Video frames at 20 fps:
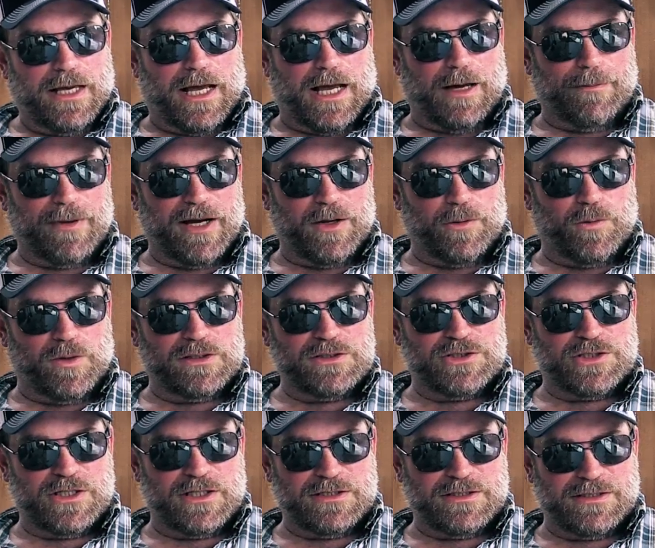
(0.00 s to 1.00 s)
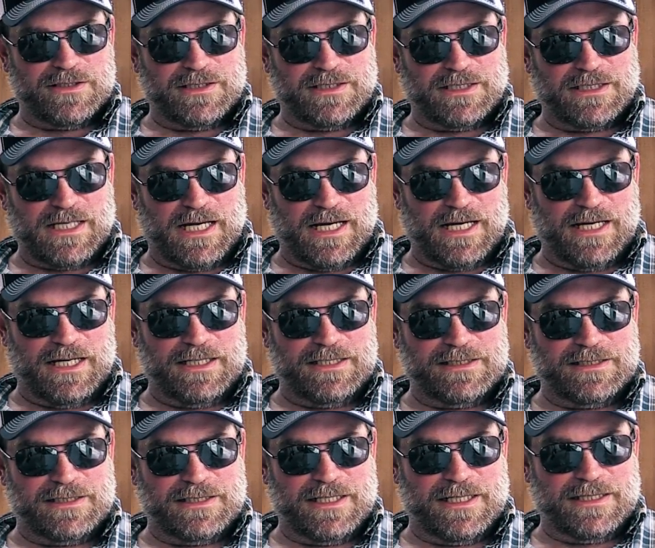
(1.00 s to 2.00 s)
How might one judge the
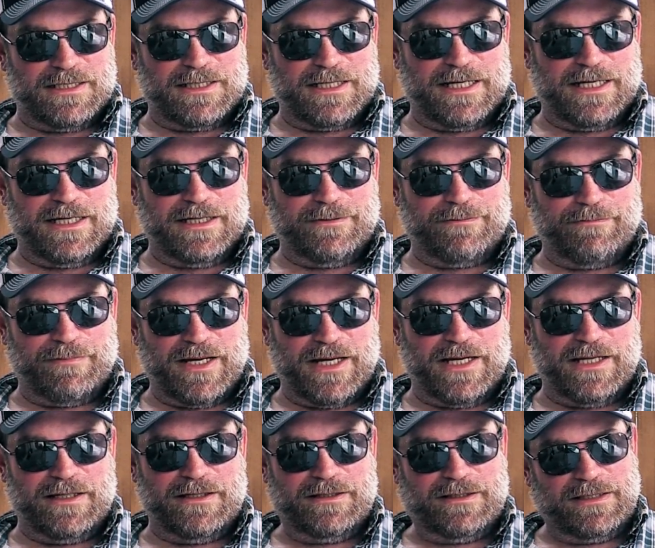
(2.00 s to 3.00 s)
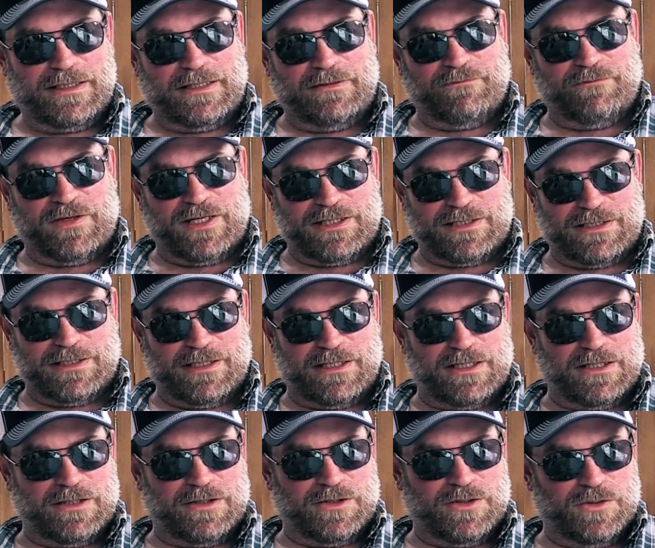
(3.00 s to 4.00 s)
size that they may invest
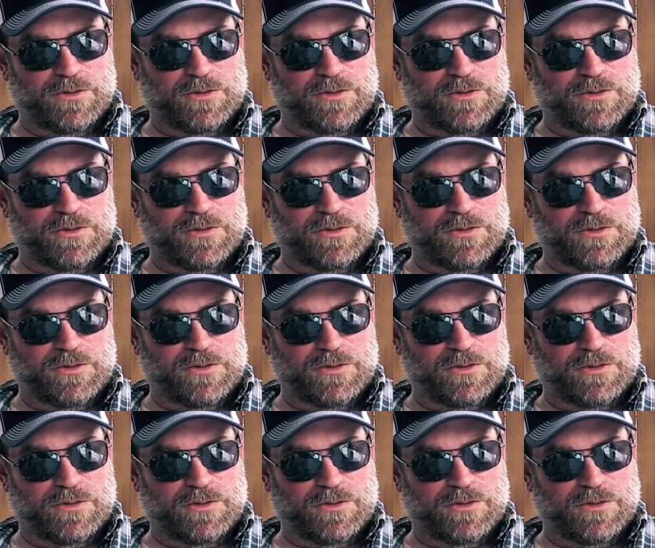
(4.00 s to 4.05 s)
in?